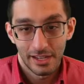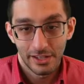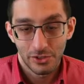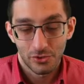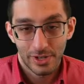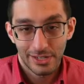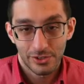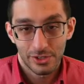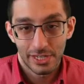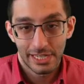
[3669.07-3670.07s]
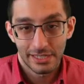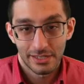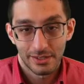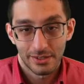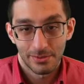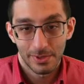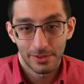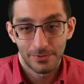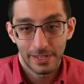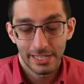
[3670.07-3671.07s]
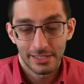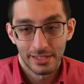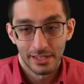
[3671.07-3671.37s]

treasure chest with a face.